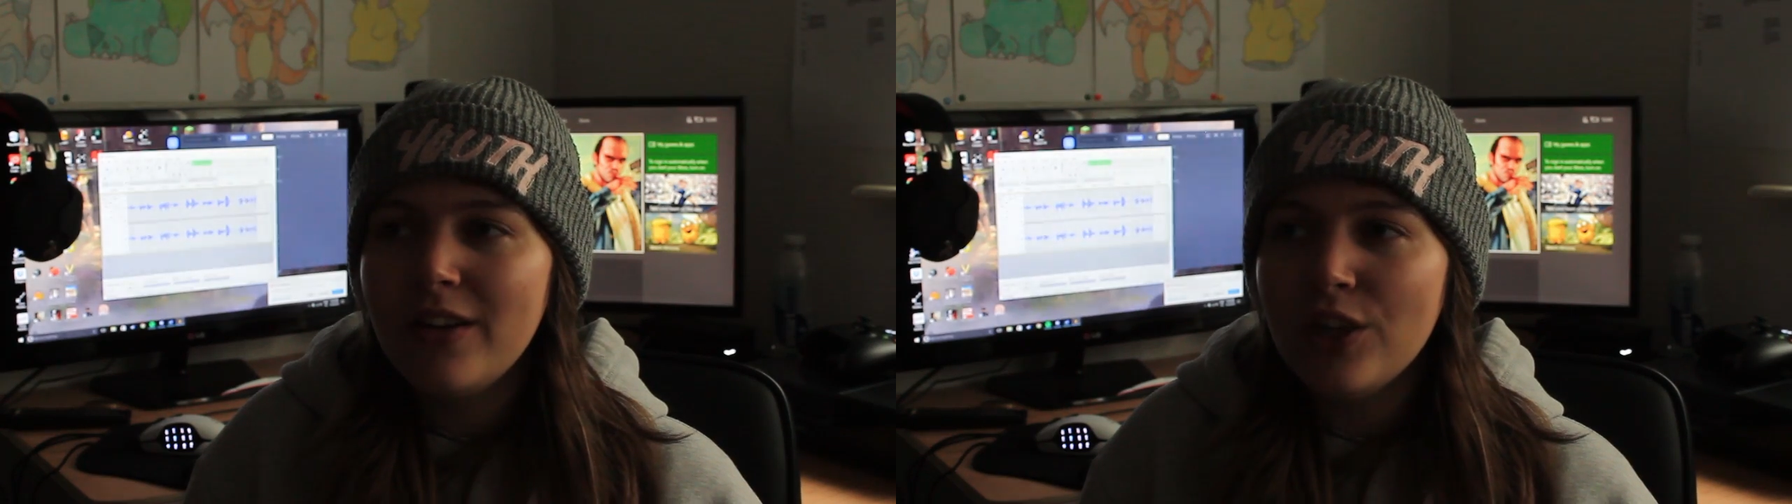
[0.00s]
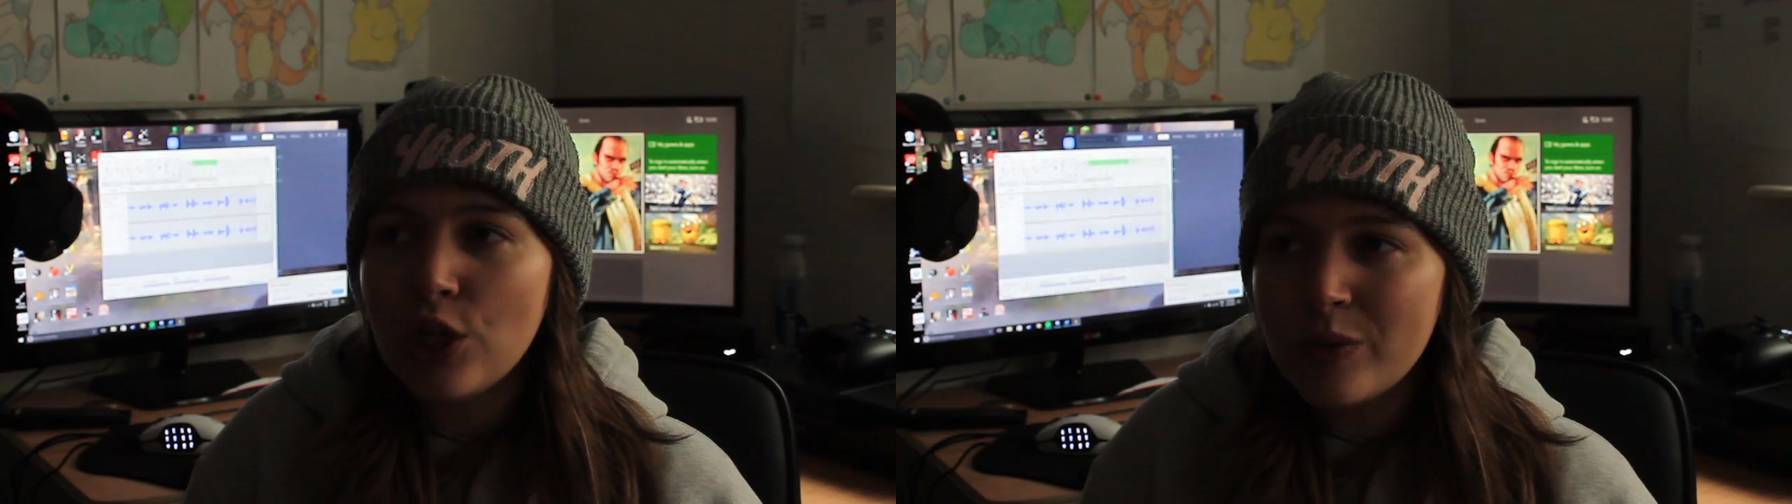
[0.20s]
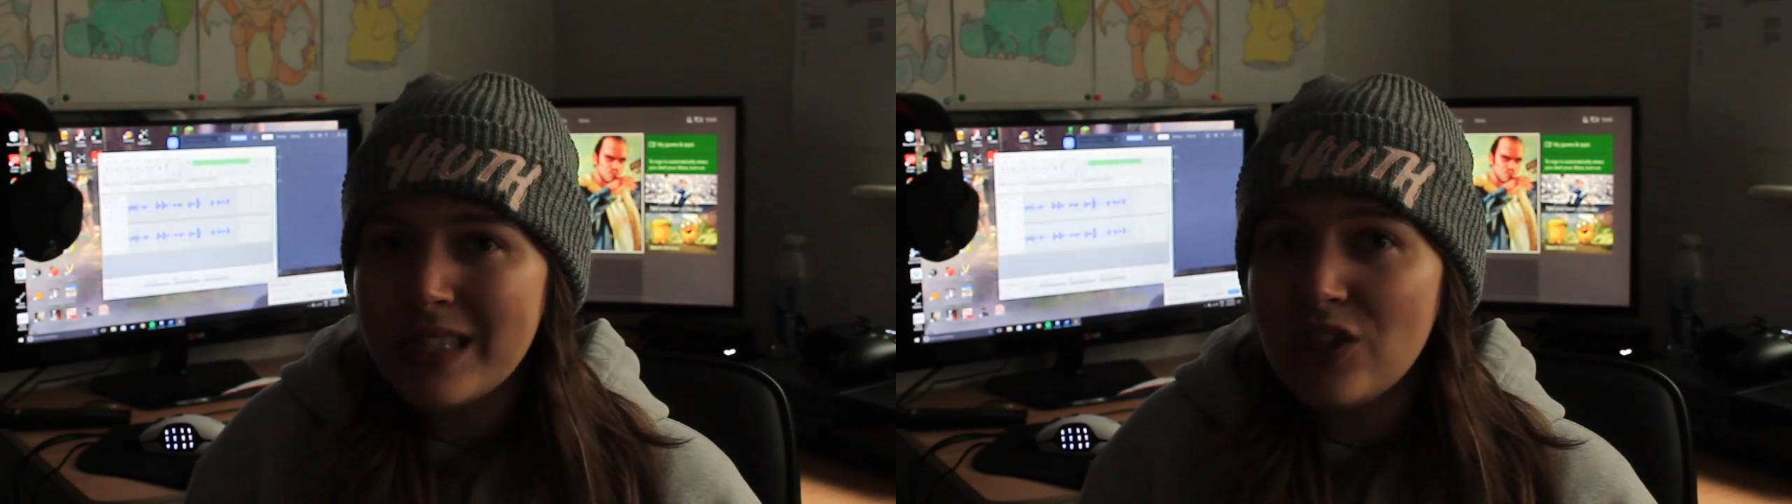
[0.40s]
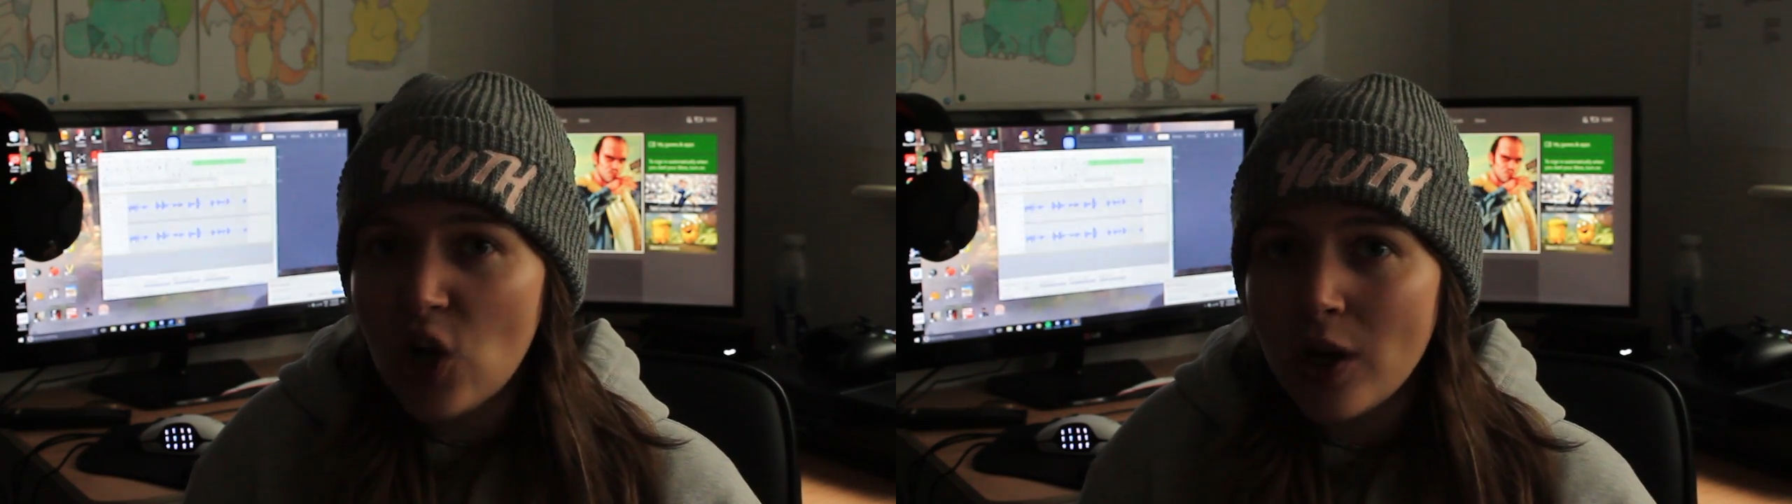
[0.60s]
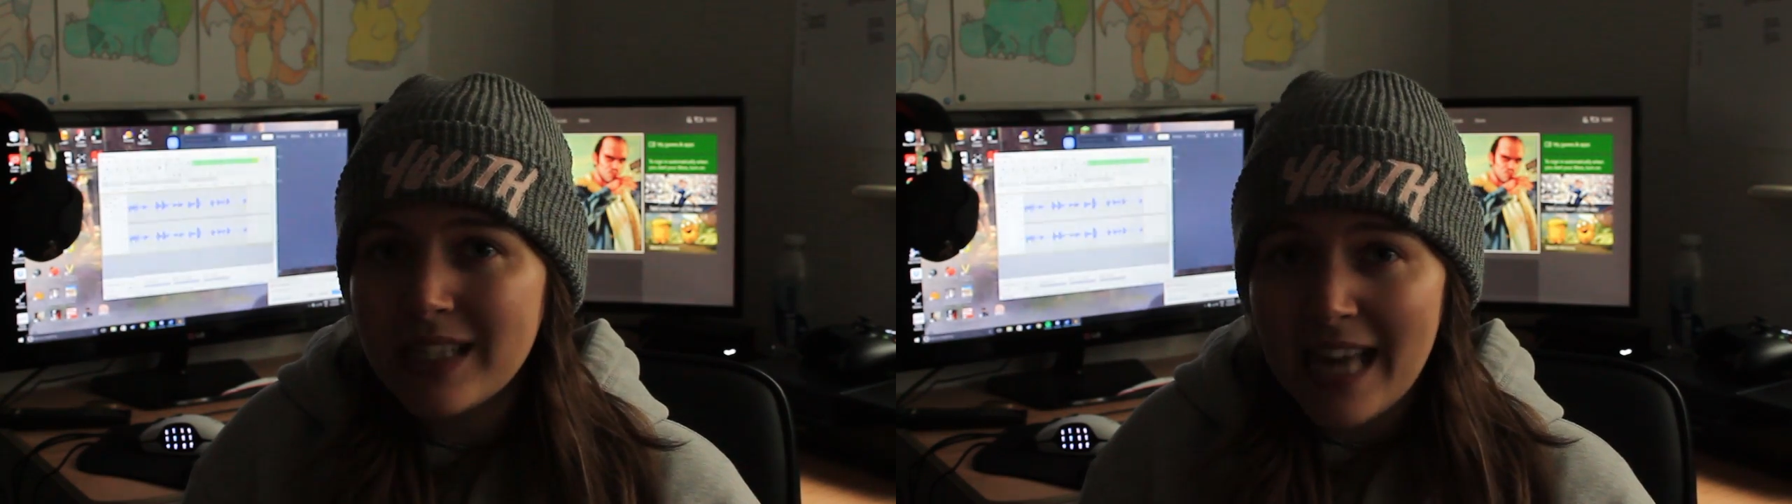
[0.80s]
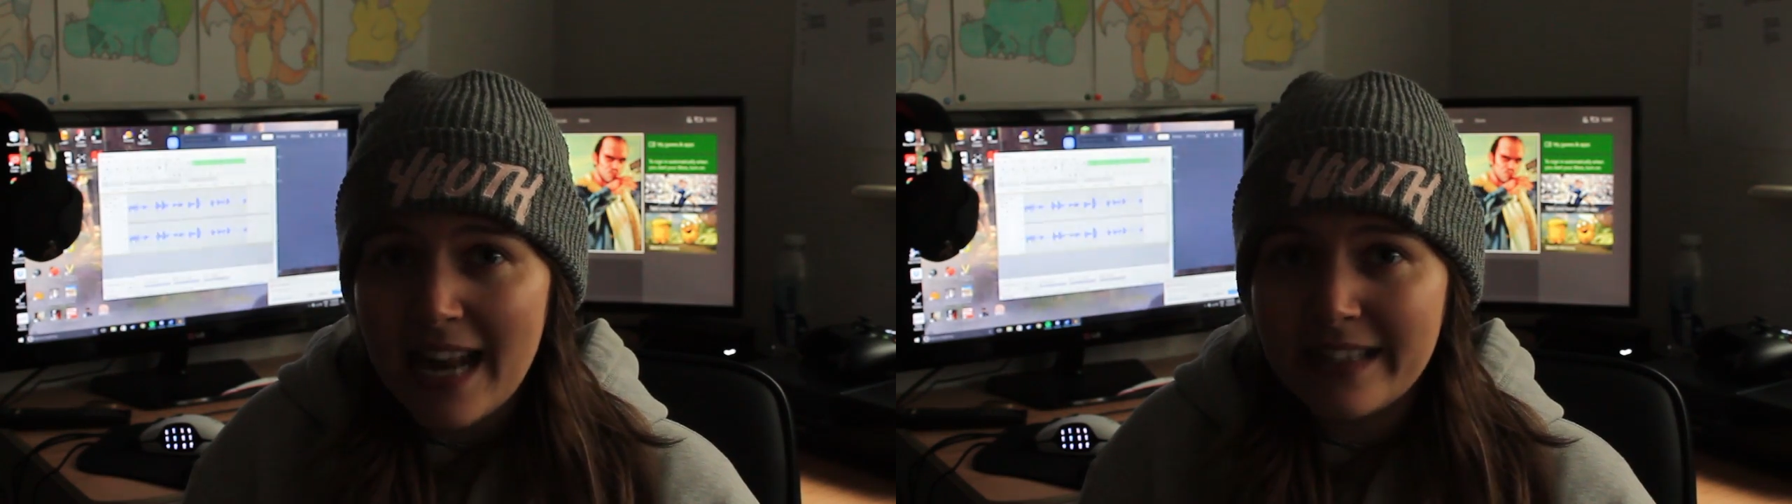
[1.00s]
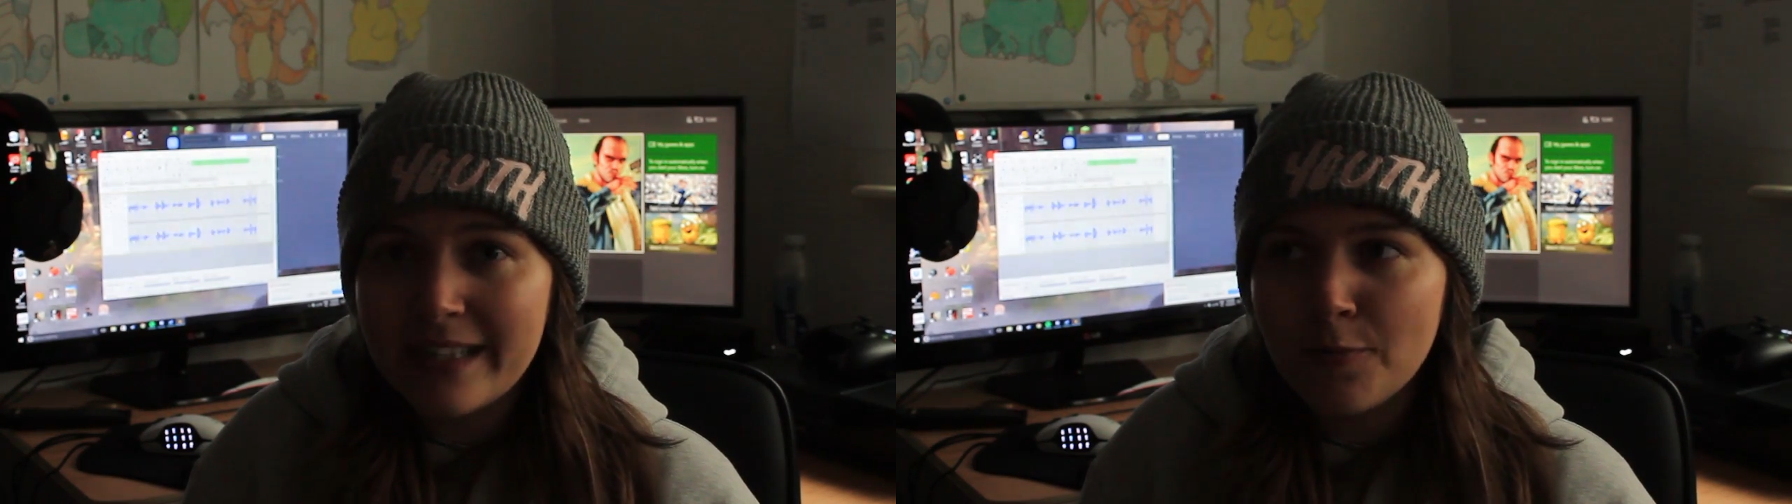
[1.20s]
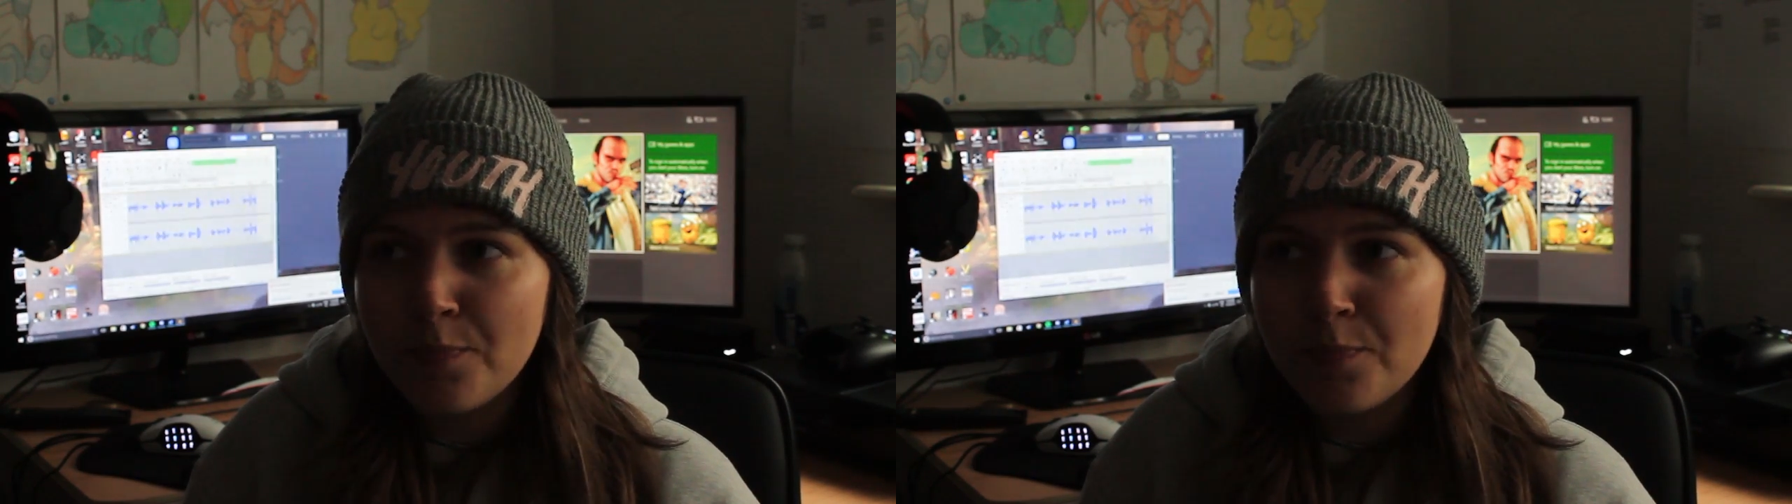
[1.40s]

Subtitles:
using dog scent.